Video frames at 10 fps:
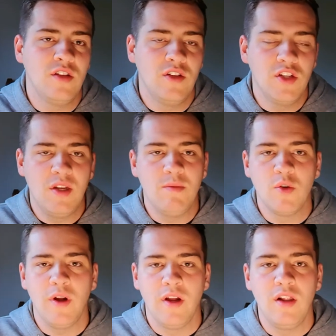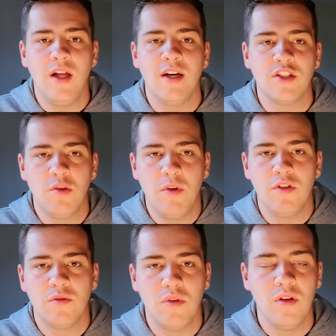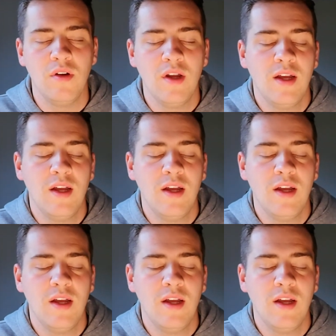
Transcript: It just seems quite class, to be honest with you.